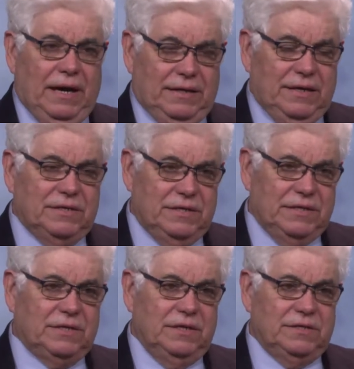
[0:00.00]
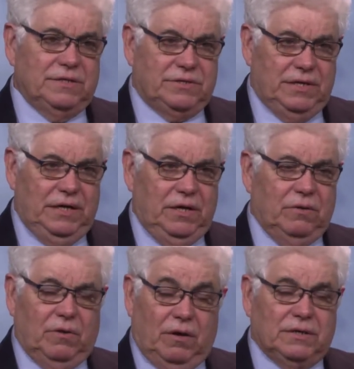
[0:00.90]
and Dennis Nixon is the
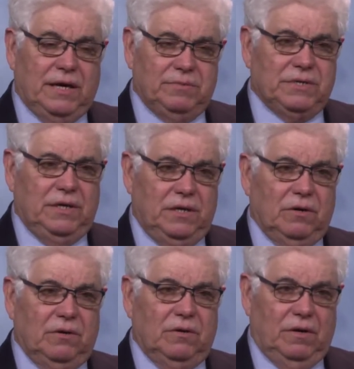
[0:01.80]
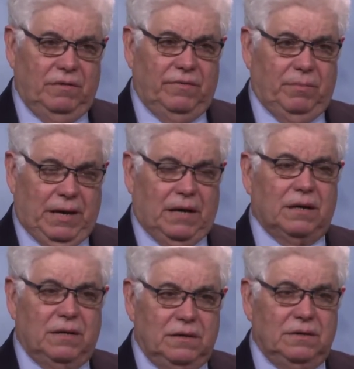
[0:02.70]
CEO, longtime CEO of the bank.